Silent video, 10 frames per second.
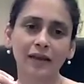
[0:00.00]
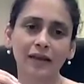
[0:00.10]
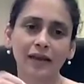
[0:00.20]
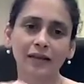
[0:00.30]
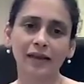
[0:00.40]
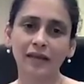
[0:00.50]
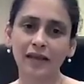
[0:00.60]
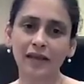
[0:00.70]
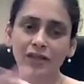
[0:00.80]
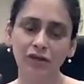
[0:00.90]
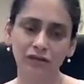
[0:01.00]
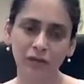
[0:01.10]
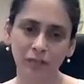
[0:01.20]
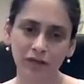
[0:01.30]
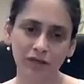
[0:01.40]
then each of the
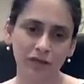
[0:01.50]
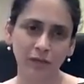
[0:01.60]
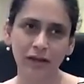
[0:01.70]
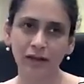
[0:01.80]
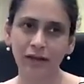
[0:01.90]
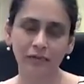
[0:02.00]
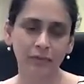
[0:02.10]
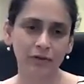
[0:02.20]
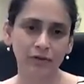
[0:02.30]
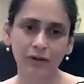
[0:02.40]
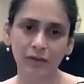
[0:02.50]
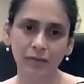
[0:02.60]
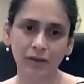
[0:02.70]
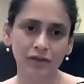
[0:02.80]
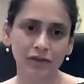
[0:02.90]
patients, we had like about 20
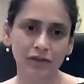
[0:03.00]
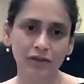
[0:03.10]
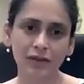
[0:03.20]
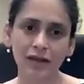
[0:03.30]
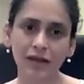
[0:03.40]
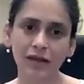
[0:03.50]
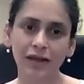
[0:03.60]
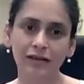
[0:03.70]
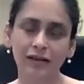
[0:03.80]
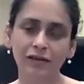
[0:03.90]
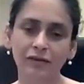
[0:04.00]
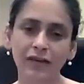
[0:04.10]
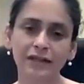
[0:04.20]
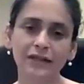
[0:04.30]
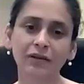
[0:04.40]
patients, they
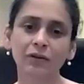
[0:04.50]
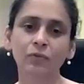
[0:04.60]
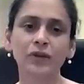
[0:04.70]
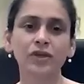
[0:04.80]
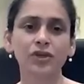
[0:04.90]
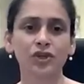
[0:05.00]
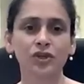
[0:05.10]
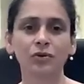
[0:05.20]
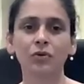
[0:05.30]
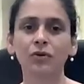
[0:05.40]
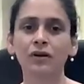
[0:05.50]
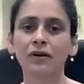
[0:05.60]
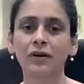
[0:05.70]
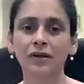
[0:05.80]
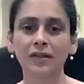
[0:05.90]
write down a wish
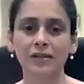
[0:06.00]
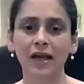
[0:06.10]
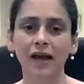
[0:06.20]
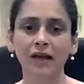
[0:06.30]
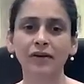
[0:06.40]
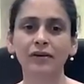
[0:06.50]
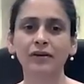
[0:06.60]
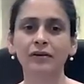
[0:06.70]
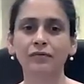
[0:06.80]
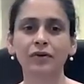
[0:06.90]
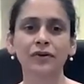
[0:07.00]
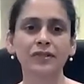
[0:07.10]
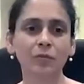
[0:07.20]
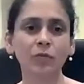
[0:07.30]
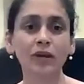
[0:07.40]
or a desire for
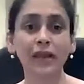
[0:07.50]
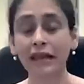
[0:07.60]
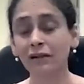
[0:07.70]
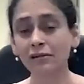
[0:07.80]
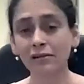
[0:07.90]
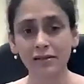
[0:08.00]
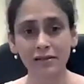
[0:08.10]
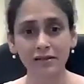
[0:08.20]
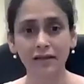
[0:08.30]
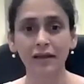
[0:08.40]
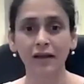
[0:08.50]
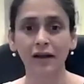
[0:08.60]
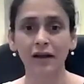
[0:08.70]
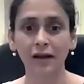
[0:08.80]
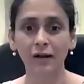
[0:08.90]
someone else
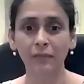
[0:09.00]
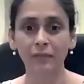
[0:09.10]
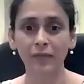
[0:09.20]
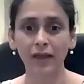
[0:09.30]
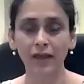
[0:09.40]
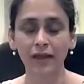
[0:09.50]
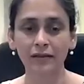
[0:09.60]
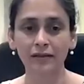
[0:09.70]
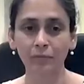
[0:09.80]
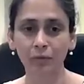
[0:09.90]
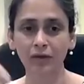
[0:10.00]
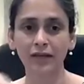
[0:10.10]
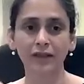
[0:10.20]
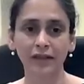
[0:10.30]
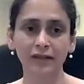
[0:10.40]
and put it
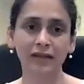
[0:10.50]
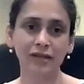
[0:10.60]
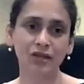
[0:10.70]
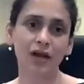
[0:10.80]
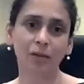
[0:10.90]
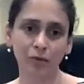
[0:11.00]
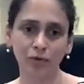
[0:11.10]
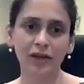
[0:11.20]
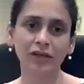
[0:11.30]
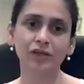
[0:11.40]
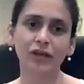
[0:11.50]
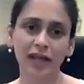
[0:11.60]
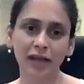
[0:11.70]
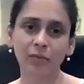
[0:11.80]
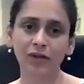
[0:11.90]
in each cup. You write your
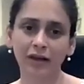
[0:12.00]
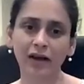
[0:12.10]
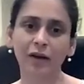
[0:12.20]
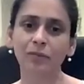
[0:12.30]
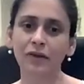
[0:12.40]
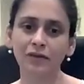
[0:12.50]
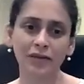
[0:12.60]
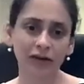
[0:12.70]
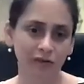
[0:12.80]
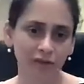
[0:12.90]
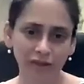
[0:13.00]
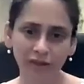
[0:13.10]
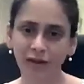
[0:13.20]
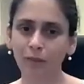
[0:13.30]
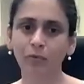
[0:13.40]
name on the cup and you decorate the
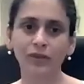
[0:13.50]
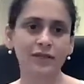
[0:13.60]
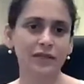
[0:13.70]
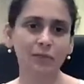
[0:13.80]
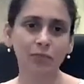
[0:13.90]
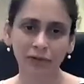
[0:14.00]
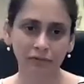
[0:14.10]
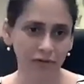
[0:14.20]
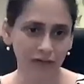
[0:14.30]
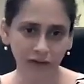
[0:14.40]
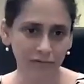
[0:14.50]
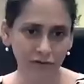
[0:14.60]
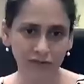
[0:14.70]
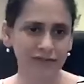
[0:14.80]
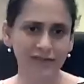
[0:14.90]
cup with a symbol of
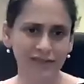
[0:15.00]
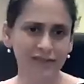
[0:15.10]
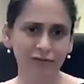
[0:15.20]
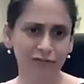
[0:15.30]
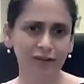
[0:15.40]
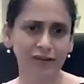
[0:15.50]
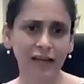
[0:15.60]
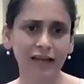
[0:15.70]
recovery and stuff like that.